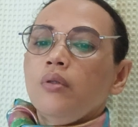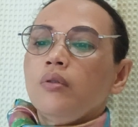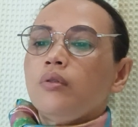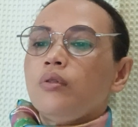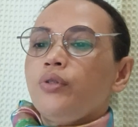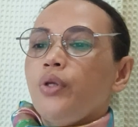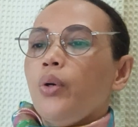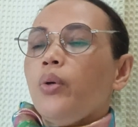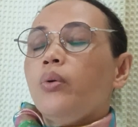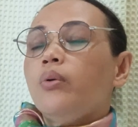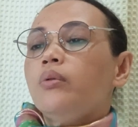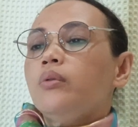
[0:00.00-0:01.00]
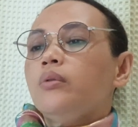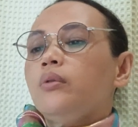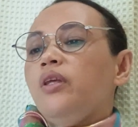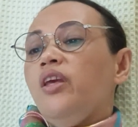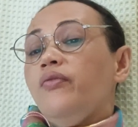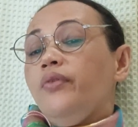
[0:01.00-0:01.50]
So,
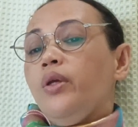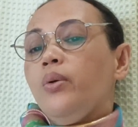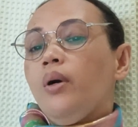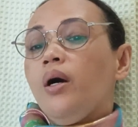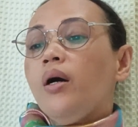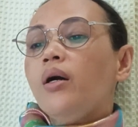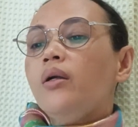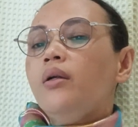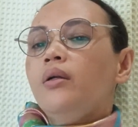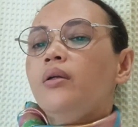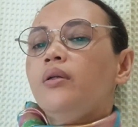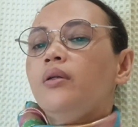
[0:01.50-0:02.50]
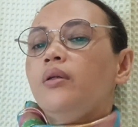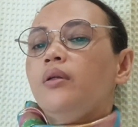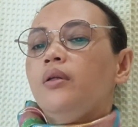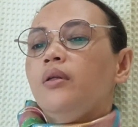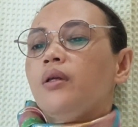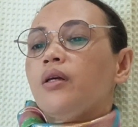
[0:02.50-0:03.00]
if you are
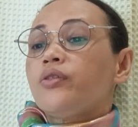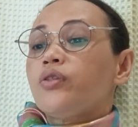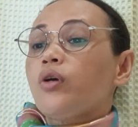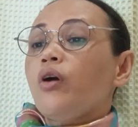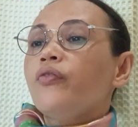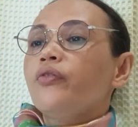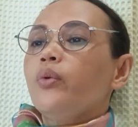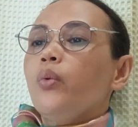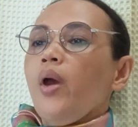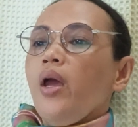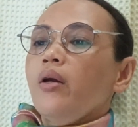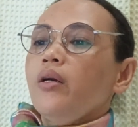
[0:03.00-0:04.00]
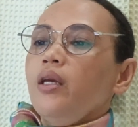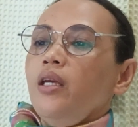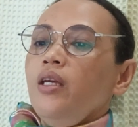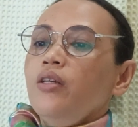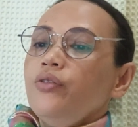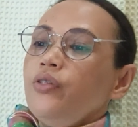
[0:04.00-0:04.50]
a software
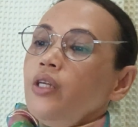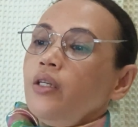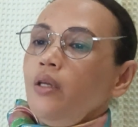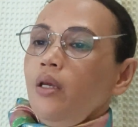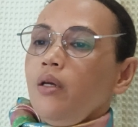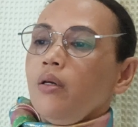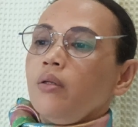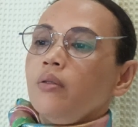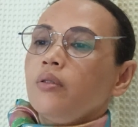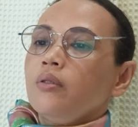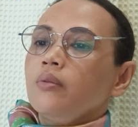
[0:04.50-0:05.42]
engineer